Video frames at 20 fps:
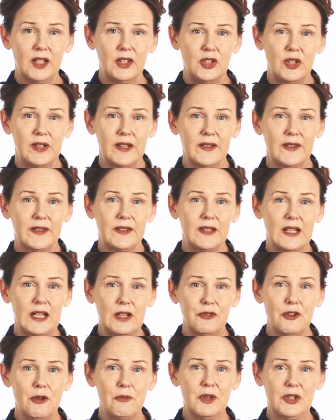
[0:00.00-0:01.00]
You can see
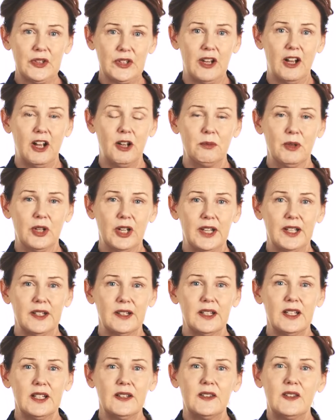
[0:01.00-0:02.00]
from the timeline,
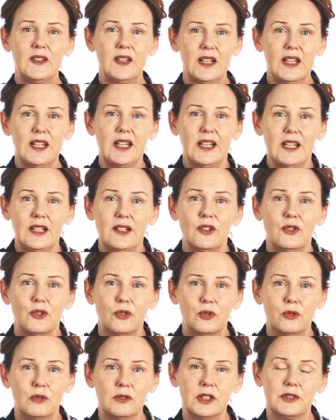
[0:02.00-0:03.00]
it's in
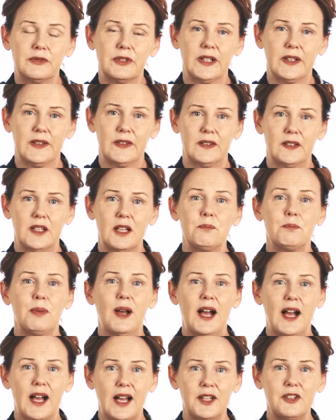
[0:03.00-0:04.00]
all of us and
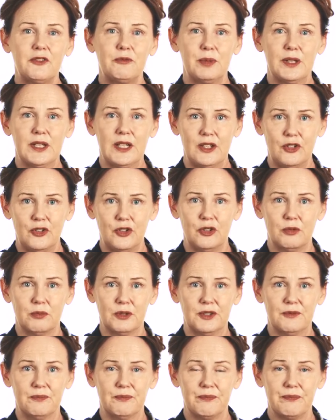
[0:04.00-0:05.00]
part of being
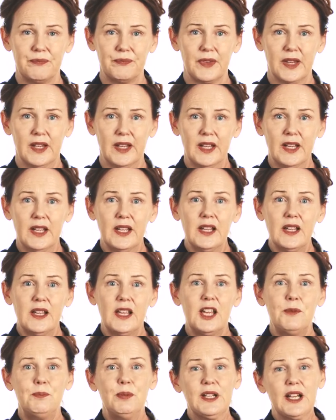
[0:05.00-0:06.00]
human.
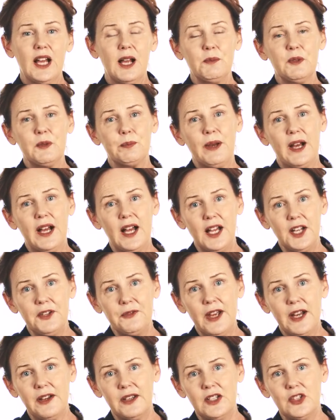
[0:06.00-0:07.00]
It becomes part of
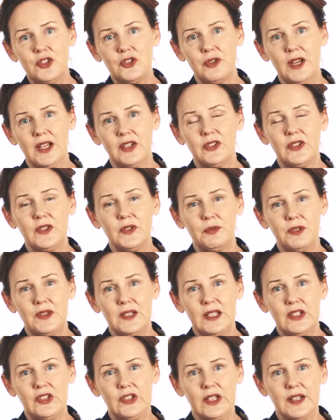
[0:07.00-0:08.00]
our interactions with
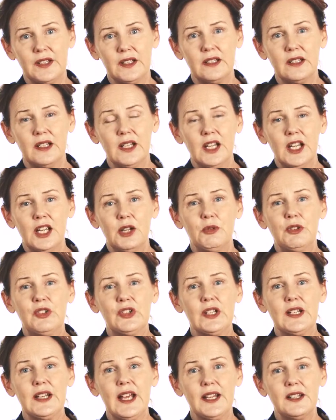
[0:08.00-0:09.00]
each other, which
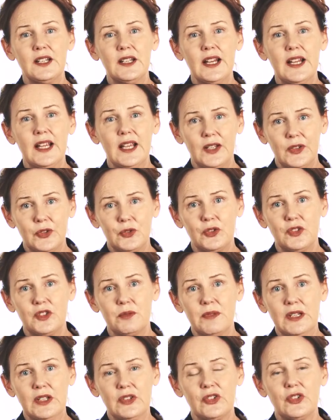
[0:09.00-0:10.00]
can add an extra
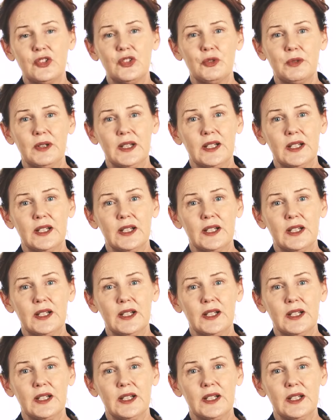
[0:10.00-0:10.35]
dimension to